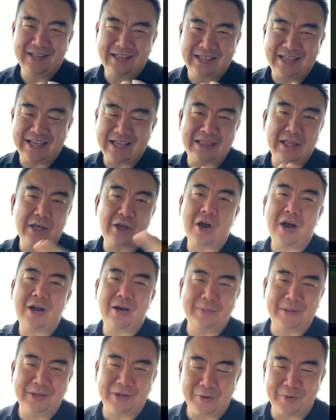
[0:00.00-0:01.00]
get the
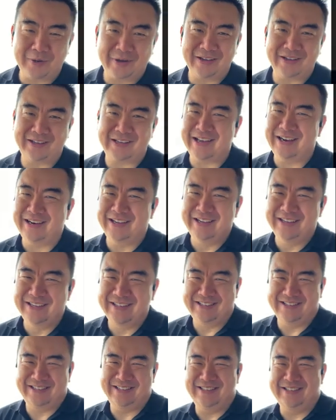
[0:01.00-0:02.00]
economy going again.
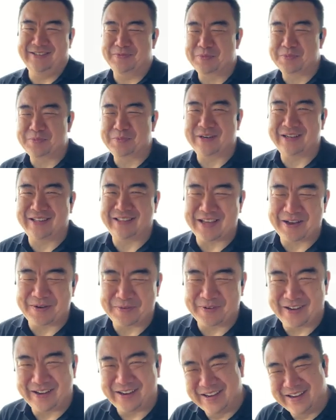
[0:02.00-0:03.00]
We'll put it that
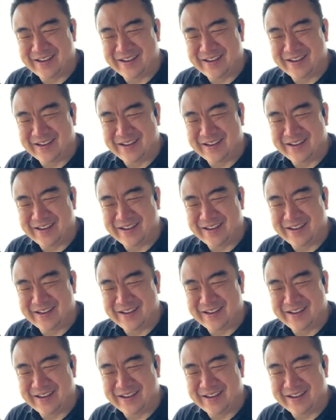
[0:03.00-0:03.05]
way.